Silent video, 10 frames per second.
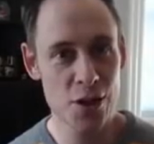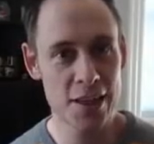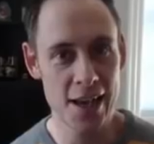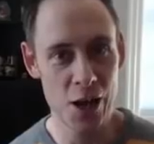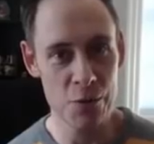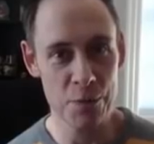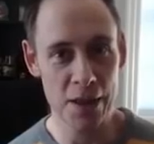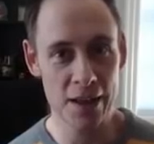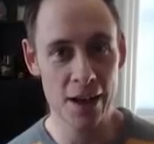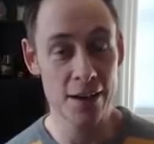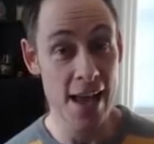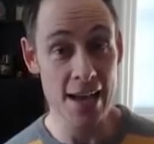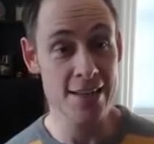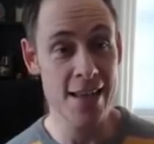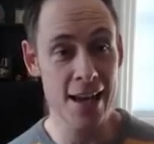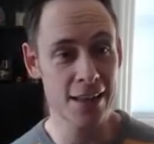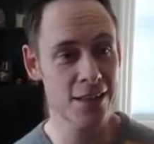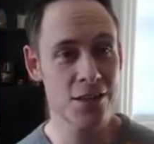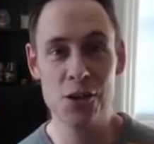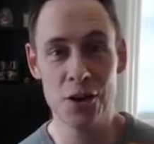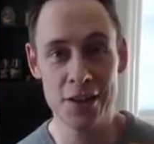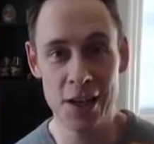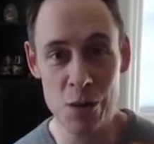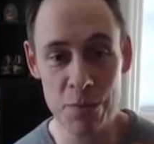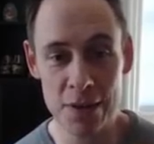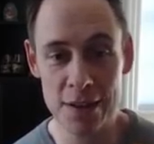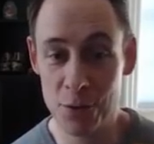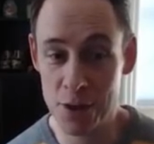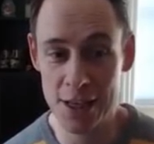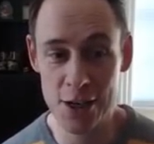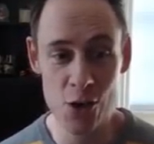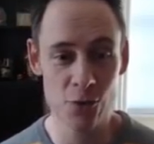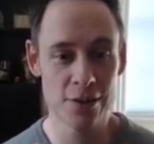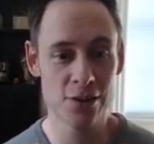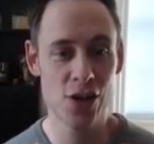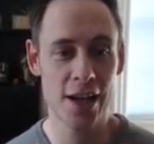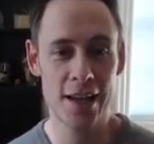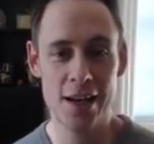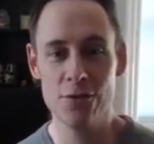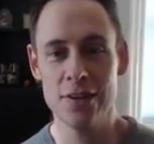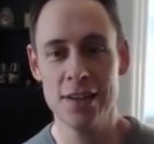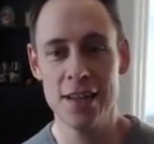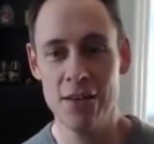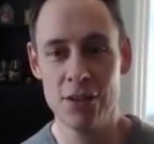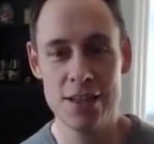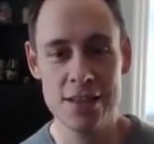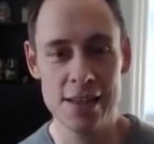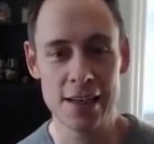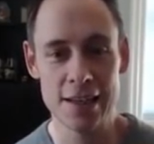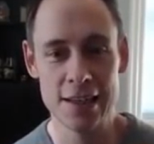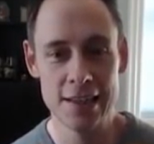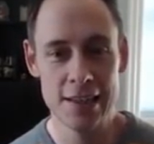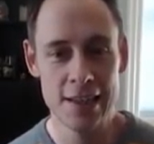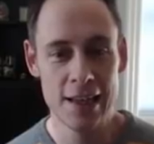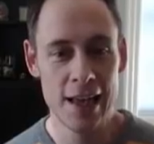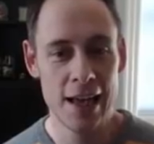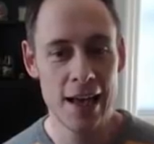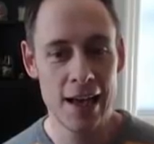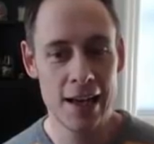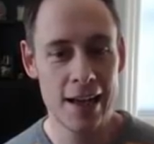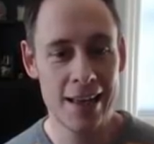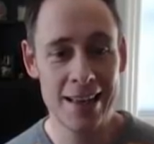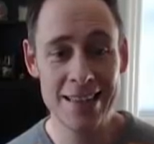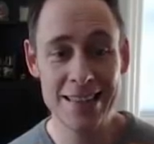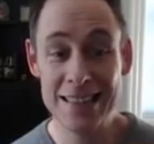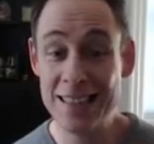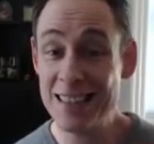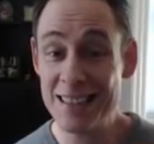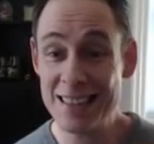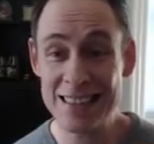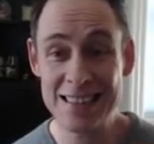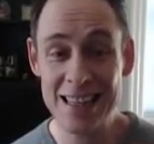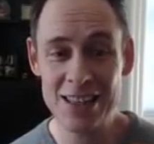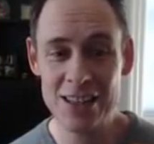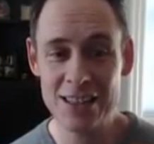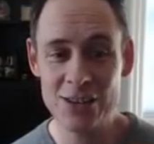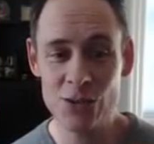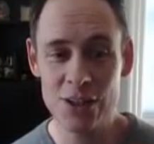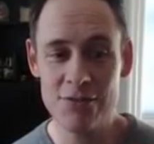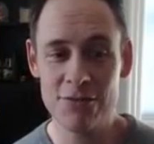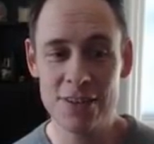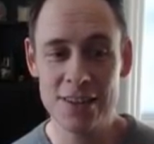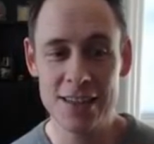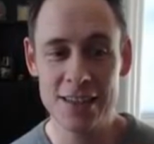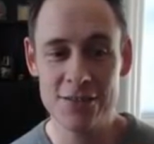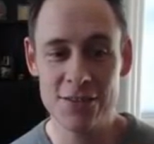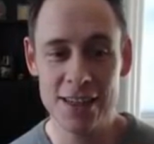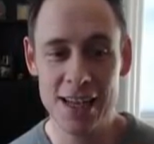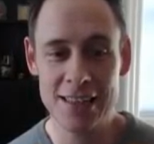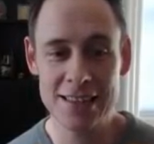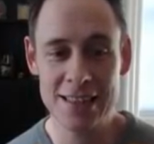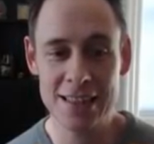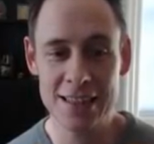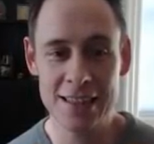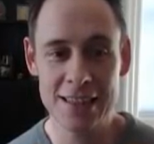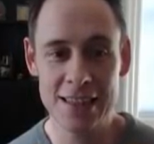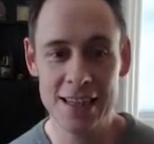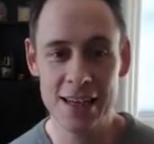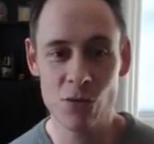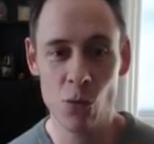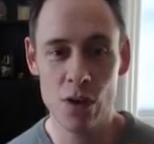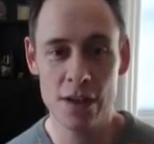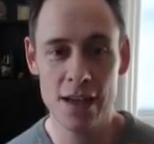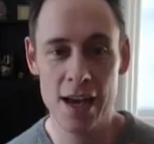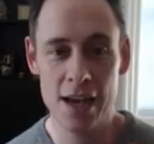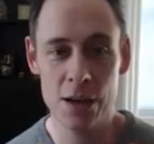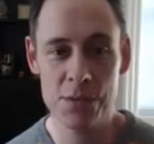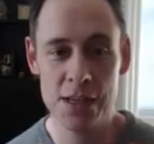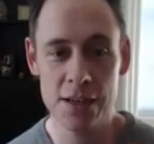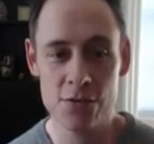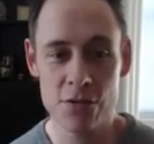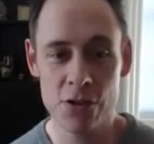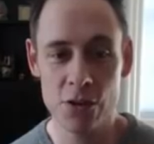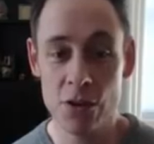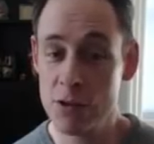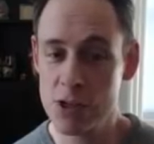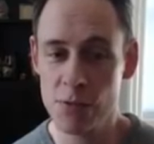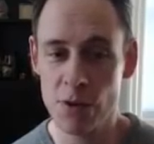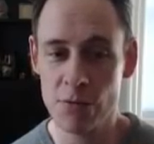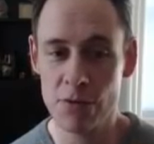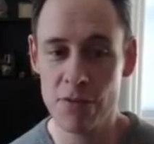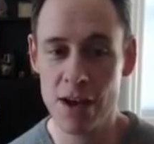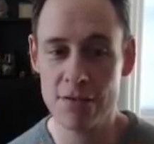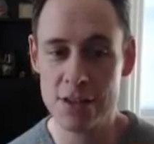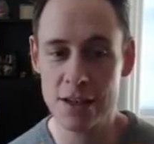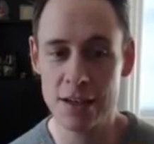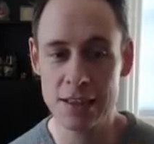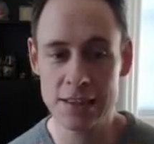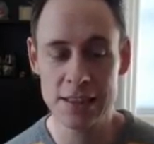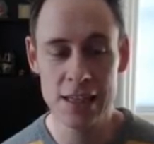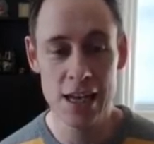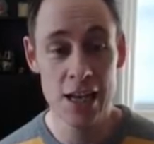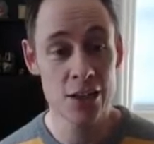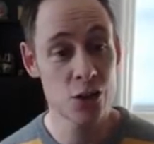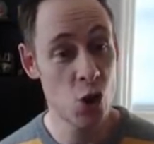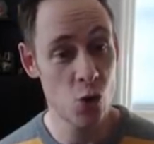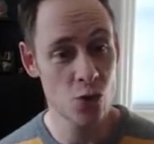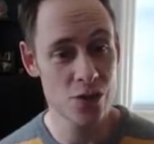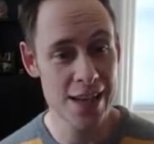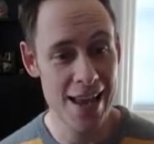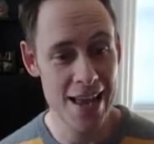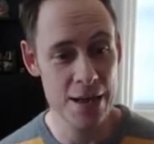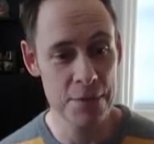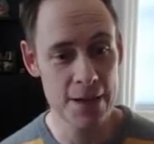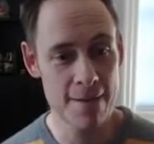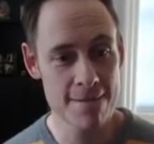you know that Yext had a listing on Yelp? Well, they do. Check it out. They have a listing. And you know, it's not looking so good for Yext here. They have one guy update his review. He originally went with 5 stars. Total scam.